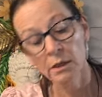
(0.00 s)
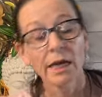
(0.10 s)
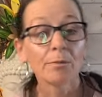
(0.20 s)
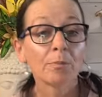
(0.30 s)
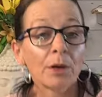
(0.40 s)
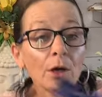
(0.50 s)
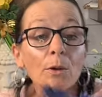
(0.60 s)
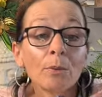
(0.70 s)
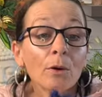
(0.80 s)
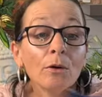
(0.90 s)
in
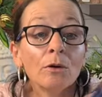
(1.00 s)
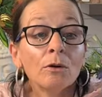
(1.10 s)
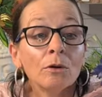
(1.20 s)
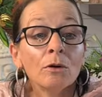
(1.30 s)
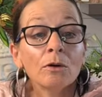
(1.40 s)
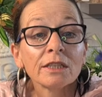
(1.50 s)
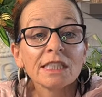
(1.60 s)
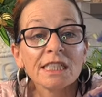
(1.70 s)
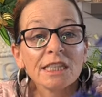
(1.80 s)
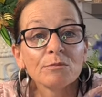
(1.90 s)
purple,
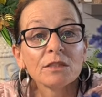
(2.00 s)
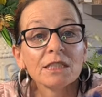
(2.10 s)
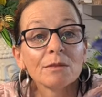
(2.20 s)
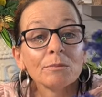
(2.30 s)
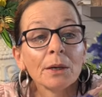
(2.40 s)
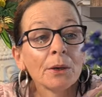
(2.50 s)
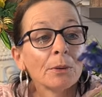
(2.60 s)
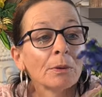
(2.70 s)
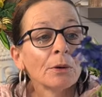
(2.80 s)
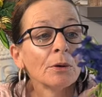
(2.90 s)
deep, deep
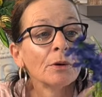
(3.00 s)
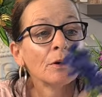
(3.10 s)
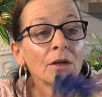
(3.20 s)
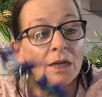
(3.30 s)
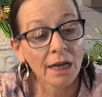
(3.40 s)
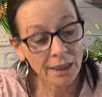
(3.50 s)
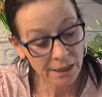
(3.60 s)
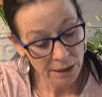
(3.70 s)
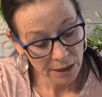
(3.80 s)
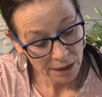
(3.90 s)
purple, like a
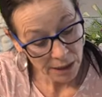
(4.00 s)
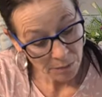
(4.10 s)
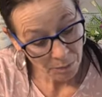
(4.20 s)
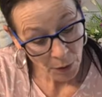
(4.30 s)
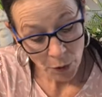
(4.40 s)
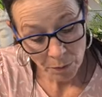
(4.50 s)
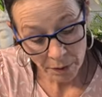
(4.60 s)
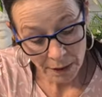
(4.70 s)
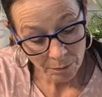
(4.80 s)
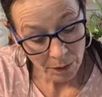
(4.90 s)
deep
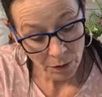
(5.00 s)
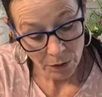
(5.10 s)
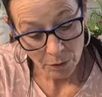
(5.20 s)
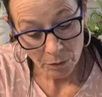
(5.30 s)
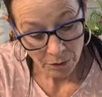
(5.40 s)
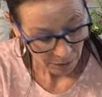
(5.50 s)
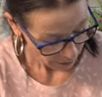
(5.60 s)
purpley blue.